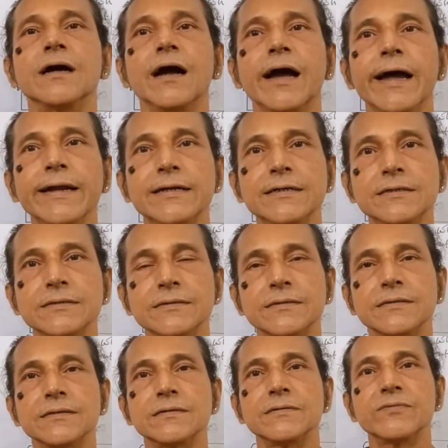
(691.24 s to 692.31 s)
And
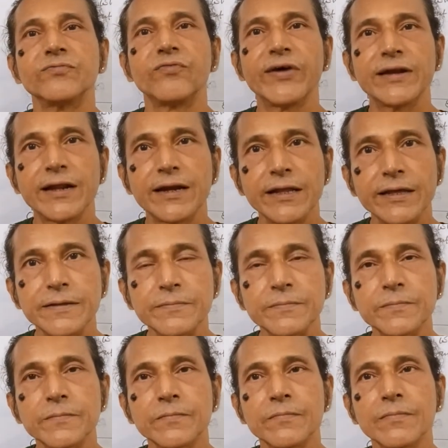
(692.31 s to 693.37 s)
finally,
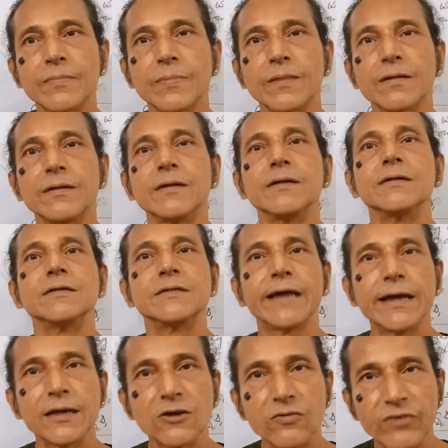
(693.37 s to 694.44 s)

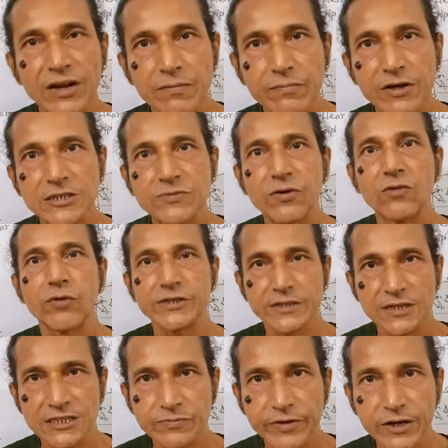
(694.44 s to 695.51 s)
thank you very much for watching
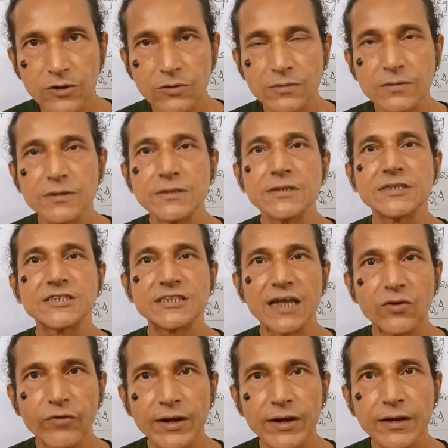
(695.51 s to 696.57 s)
this video. Stay
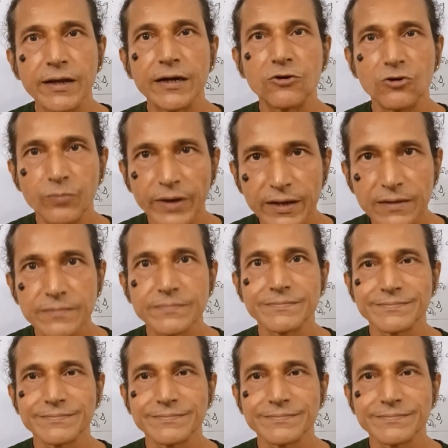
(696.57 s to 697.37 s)
well and goodbye.